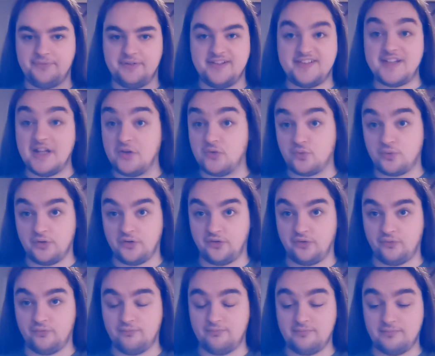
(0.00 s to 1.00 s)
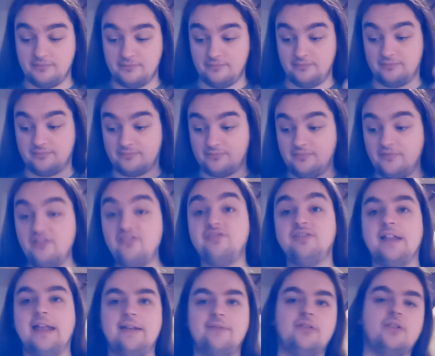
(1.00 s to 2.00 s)
citrus
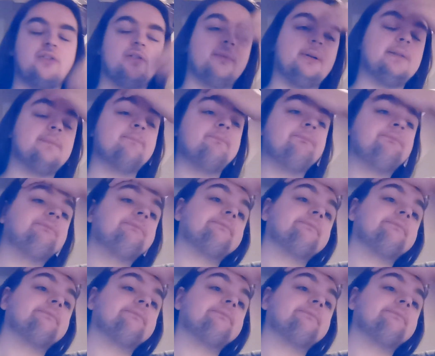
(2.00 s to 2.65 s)
flavors come in.